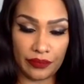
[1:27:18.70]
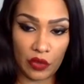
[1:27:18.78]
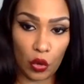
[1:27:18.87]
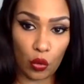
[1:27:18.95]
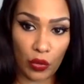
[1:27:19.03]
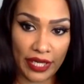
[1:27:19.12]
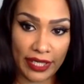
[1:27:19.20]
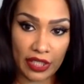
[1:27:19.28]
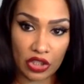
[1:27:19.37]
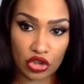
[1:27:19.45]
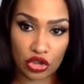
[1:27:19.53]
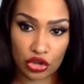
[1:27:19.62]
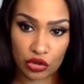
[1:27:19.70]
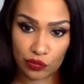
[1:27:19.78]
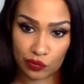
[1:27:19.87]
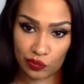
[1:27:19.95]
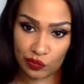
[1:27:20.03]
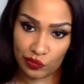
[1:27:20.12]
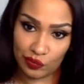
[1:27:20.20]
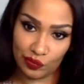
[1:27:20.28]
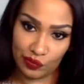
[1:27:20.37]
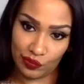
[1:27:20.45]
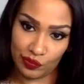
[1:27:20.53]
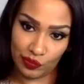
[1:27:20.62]
No ranch.
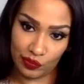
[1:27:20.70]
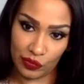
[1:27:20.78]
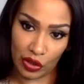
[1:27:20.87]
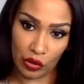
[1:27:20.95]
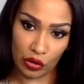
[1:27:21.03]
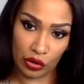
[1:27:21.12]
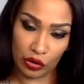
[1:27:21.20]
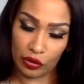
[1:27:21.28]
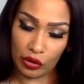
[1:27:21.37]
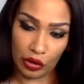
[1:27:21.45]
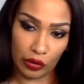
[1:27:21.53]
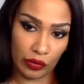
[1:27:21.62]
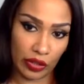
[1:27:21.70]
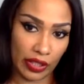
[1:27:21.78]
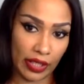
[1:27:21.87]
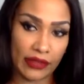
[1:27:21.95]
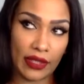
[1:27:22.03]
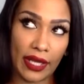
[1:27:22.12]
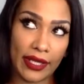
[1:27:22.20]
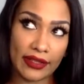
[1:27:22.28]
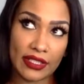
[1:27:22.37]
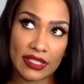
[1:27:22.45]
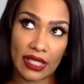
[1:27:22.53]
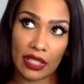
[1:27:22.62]
No, you know, I ate
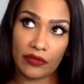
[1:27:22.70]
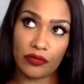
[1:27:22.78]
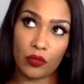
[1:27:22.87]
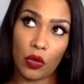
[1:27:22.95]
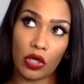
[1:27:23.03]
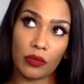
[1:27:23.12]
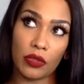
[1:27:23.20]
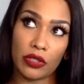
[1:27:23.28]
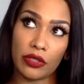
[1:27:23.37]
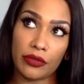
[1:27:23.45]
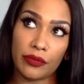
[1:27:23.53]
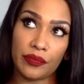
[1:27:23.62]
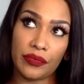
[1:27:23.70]
the salad from Whataburger.